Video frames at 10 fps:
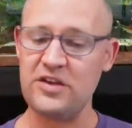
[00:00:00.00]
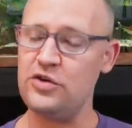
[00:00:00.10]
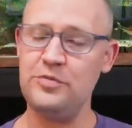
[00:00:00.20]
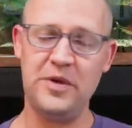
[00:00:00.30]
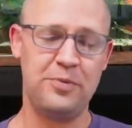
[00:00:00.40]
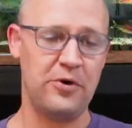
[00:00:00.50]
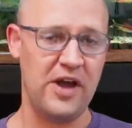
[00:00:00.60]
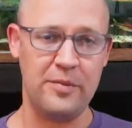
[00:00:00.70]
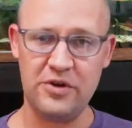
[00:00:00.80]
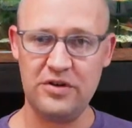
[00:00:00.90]
It could be
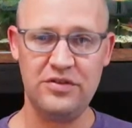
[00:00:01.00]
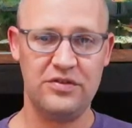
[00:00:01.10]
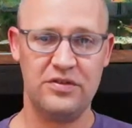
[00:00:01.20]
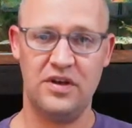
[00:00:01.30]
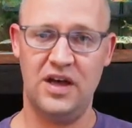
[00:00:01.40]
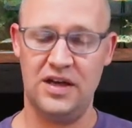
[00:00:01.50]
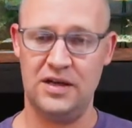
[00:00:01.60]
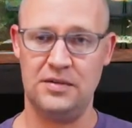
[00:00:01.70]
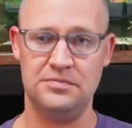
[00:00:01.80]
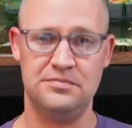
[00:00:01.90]
parameters.
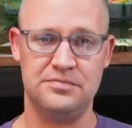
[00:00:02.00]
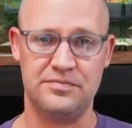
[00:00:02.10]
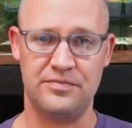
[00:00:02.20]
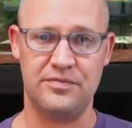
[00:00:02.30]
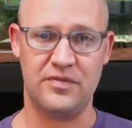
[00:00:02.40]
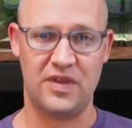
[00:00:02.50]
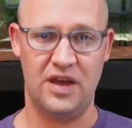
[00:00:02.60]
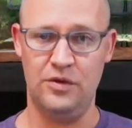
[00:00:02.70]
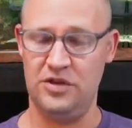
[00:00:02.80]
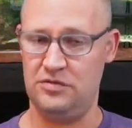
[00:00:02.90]

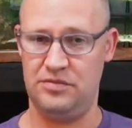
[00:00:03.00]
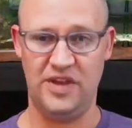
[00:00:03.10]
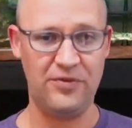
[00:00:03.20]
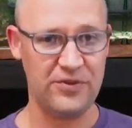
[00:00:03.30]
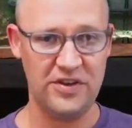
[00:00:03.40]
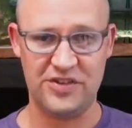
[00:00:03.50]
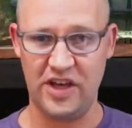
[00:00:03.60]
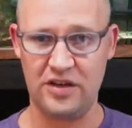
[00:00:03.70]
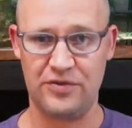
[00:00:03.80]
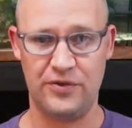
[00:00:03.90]
I would definitely
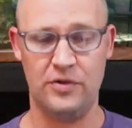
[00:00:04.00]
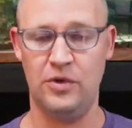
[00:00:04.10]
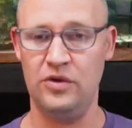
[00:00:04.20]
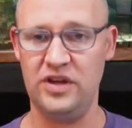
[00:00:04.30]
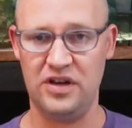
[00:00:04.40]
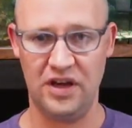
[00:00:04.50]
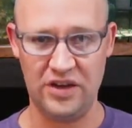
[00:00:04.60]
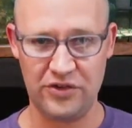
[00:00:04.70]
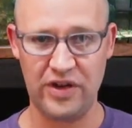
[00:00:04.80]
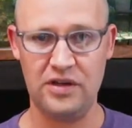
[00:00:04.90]
check for ammonia and
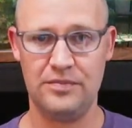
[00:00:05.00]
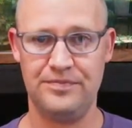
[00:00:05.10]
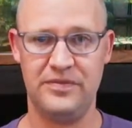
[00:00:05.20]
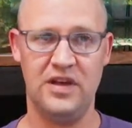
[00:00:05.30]
nitrite.